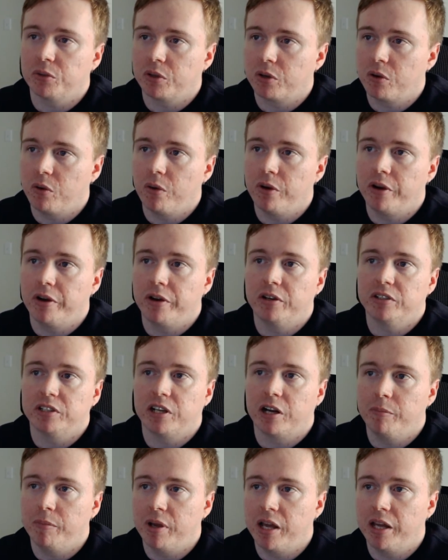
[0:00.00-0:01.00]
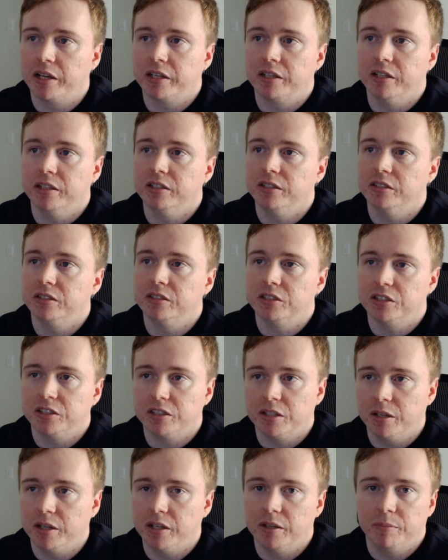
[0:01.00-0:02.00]
recorders, harmonicas, just
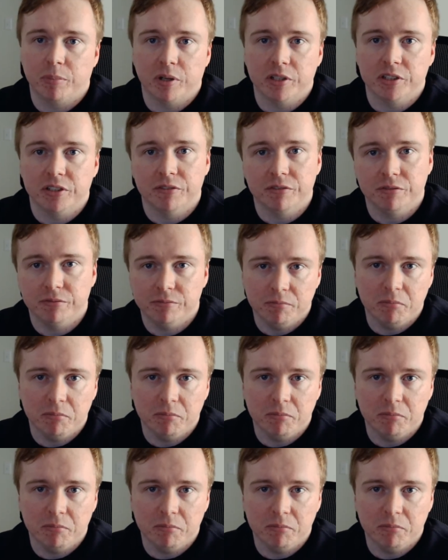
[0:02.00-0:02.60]
a bunch of